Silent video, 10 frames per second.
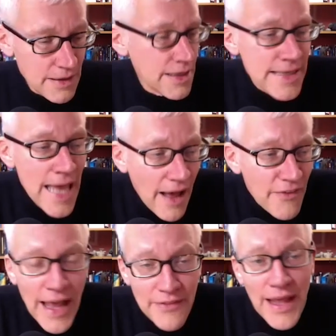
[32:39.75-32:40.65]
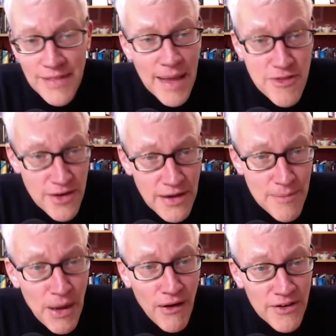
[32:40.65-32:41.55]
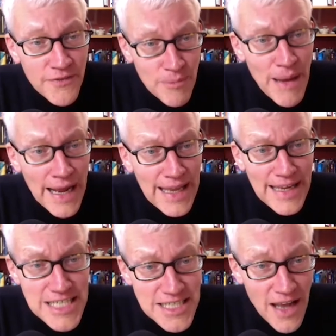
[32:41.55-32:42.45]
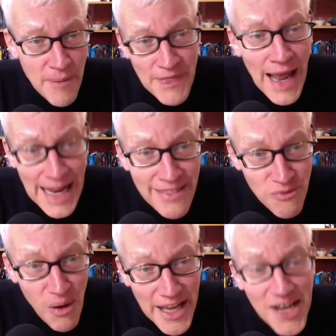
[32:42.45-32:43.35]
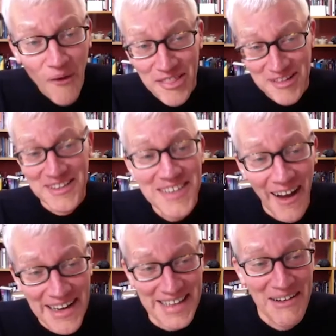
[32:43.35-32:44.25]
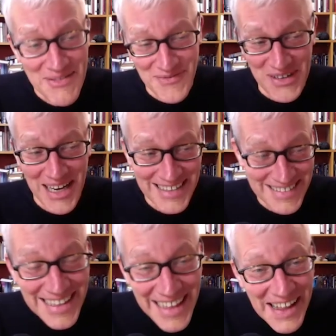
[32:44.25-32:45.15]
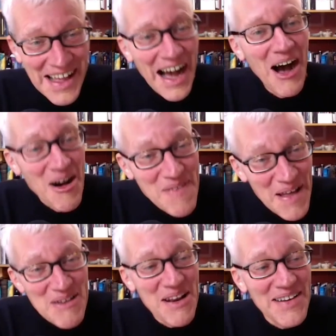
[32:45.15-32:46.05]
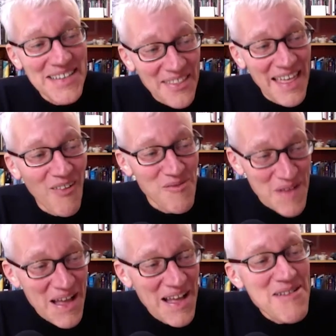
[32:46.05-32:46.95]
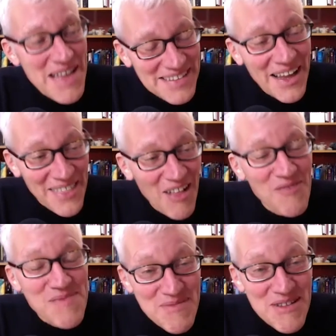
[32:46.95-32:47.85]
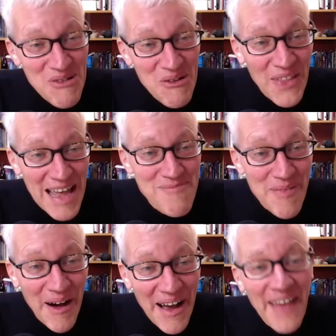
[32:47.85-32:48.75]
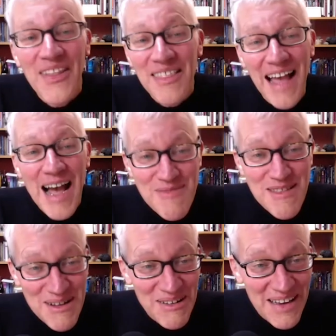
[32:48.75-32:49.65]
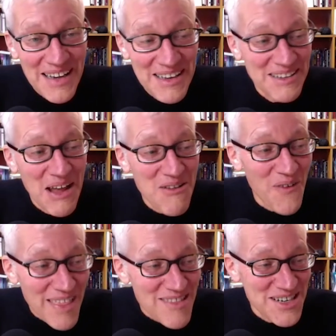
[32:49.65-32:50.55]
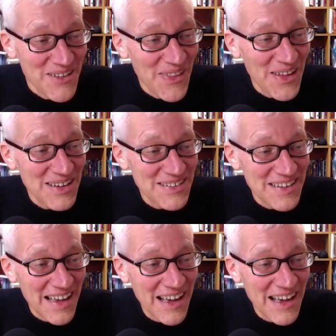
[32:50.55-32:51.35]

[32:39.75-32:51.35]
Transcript: Yeah, that's absolutely a part of the package. I mean, that is why Constantine goes for it. It does help. It does help him to rule the empire, and there's absolutely no question that